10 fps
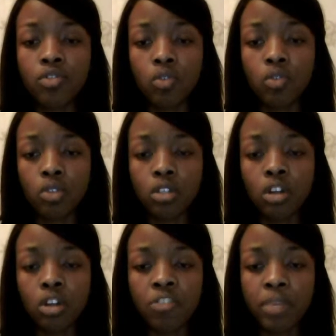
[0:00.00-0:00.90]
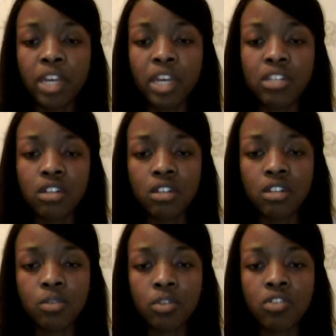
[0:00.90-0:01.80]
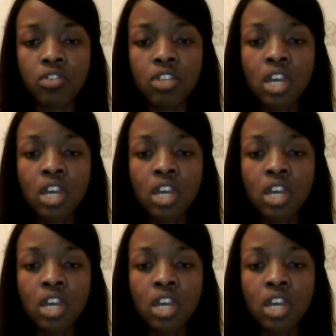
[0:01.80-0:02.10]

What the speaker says: recording of my editing experience.